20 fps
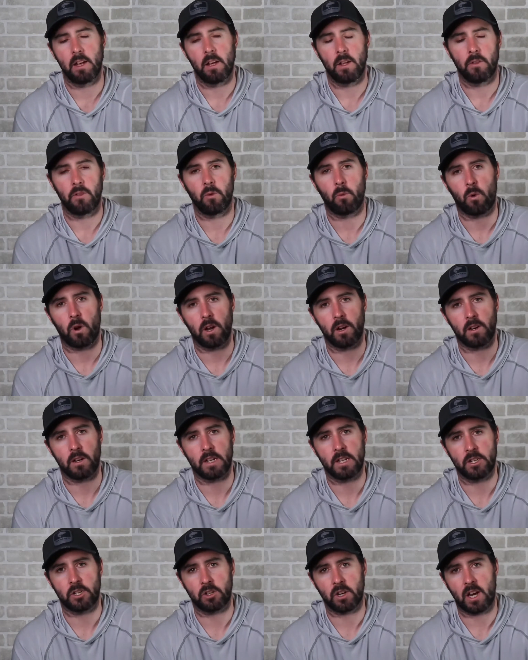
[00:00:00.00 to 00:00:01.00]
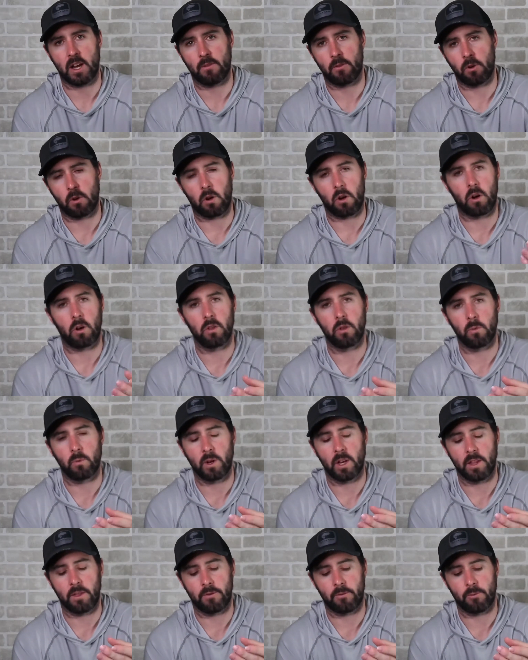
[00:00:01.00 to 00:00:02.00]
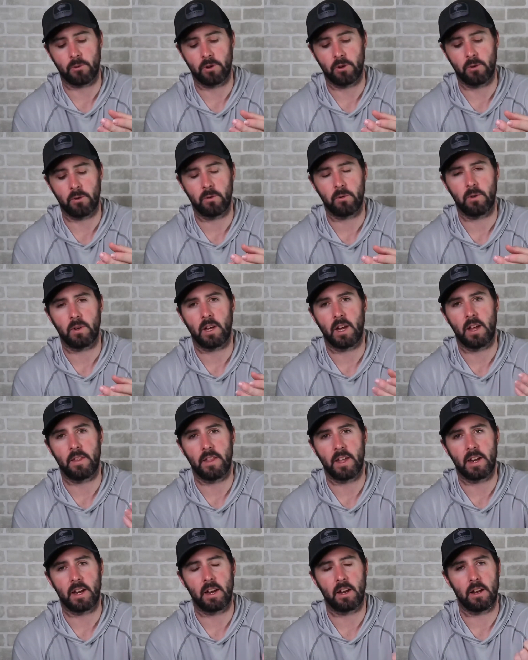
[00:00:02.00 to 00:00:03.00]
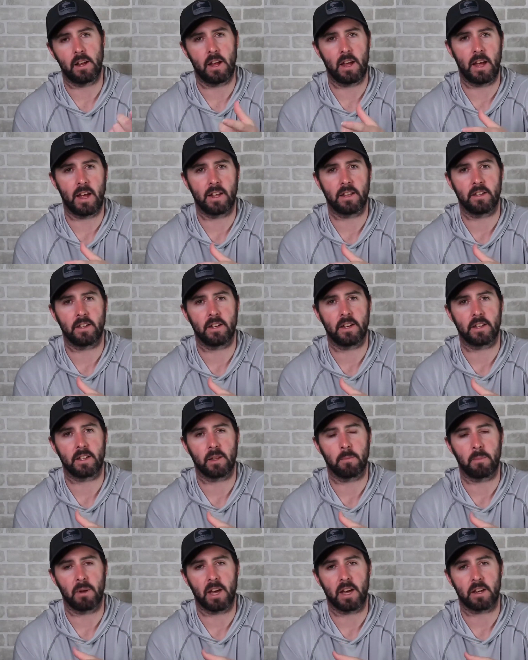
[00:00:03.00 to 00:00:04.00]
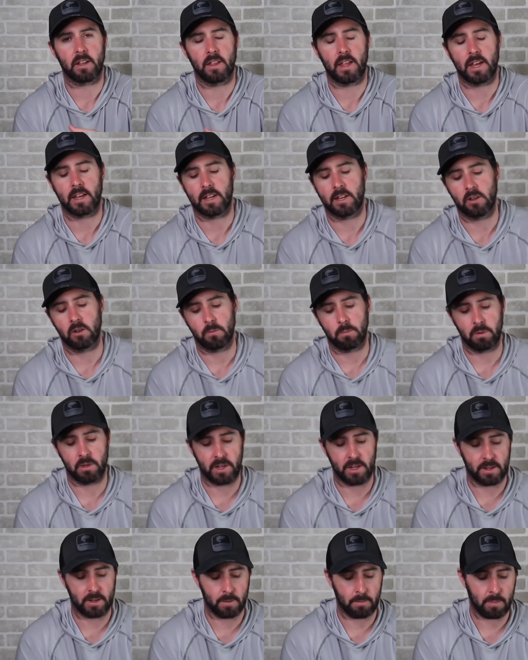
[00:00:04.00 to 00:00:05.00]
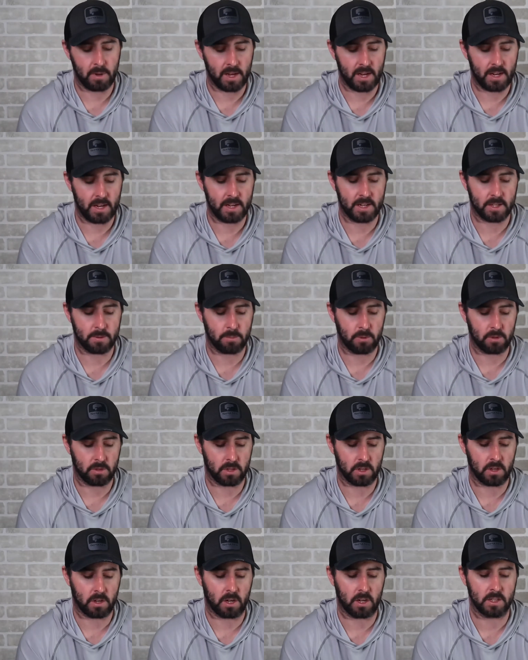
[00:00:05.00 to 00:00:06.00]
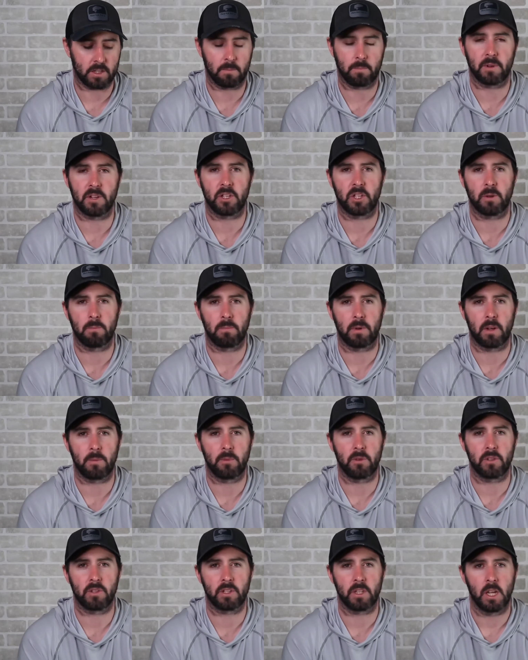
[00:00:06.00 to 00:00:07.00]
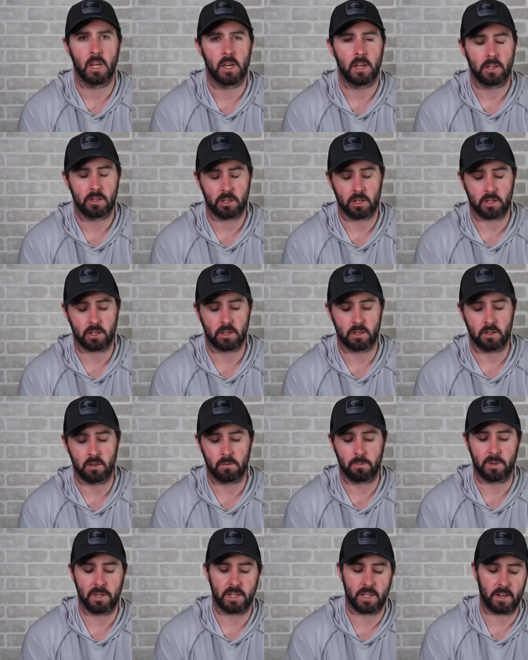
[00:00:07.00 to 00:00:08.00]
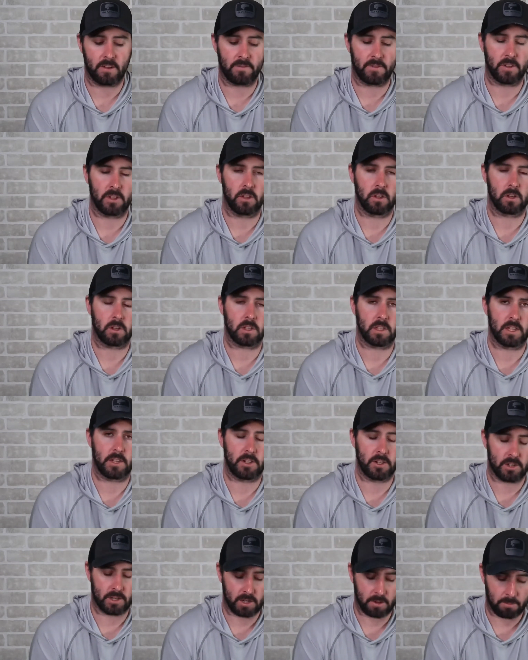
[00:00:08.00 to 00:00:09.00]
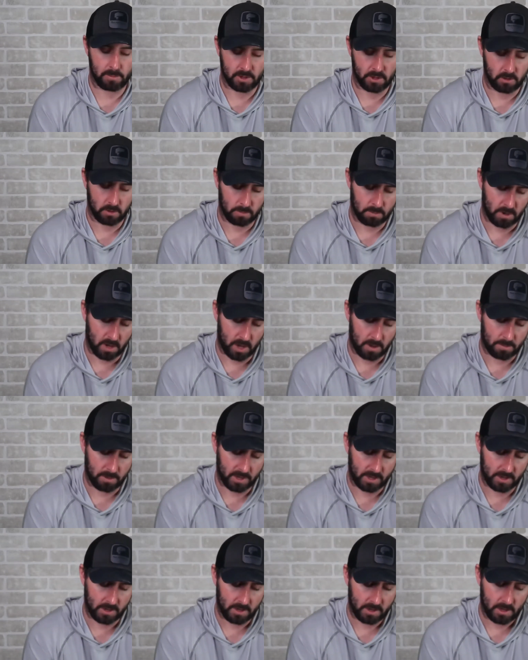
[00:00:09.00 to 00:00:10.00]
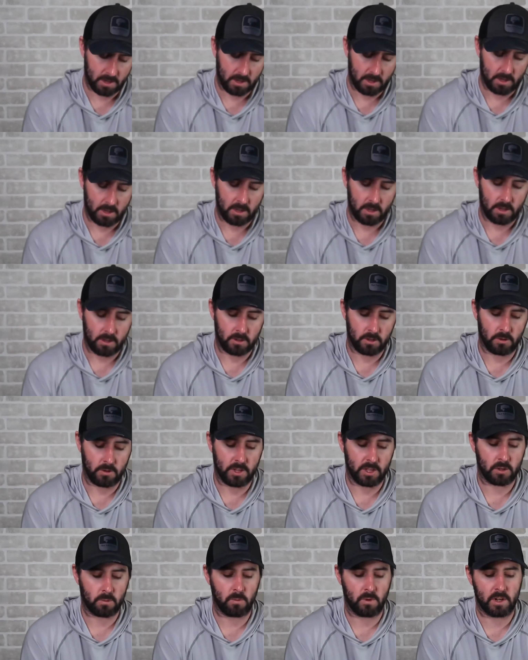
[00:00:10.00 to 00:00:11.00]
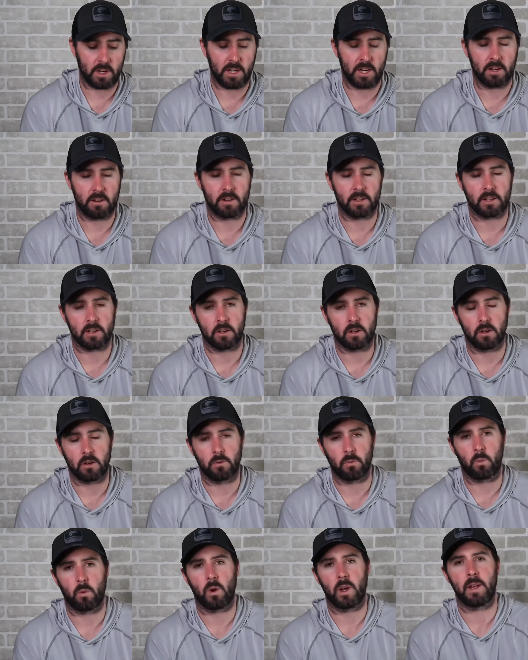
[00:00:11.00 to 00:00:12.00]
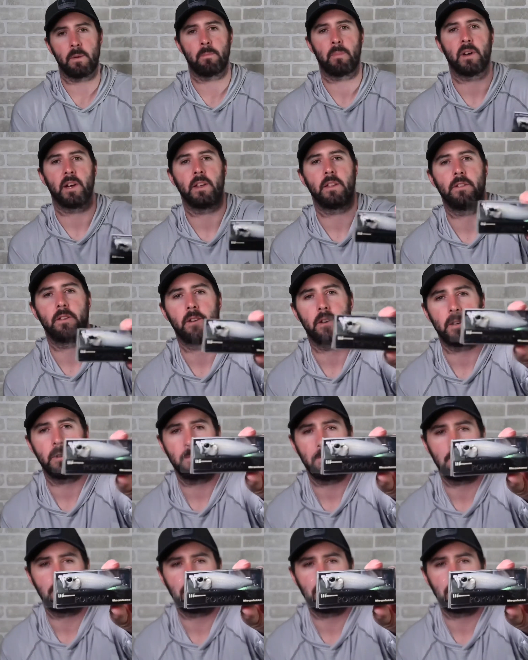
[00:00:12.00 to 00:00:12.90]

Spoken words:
the water can travel all the way through and then exit at the back of that gill plate of the bait, and it's supposed to cause a bunch of bubbles. Just a little bit different look than your typical popping. So this one here is called White Python.